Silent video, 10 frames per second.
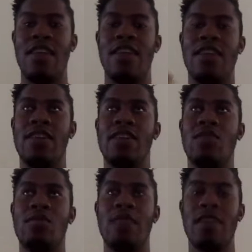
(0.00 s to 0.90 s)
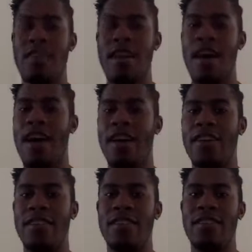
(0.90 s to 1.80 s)
And then you'd be like, yeah,
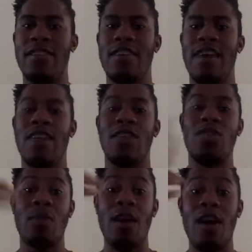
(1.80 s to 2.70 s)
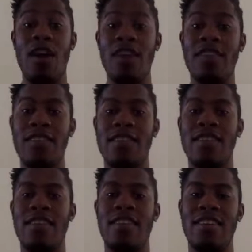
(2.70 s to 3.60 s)
dude. And then you'd be like, oh,
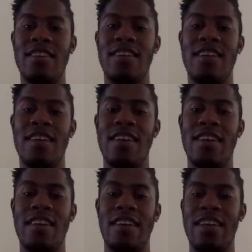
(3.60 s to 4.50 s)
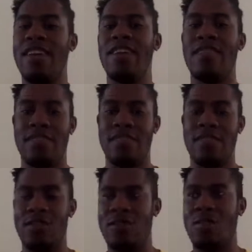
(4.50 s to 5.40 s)
dude,
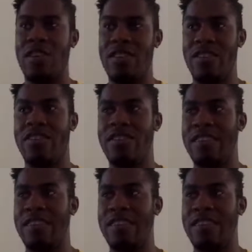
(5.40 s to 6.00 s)
to make your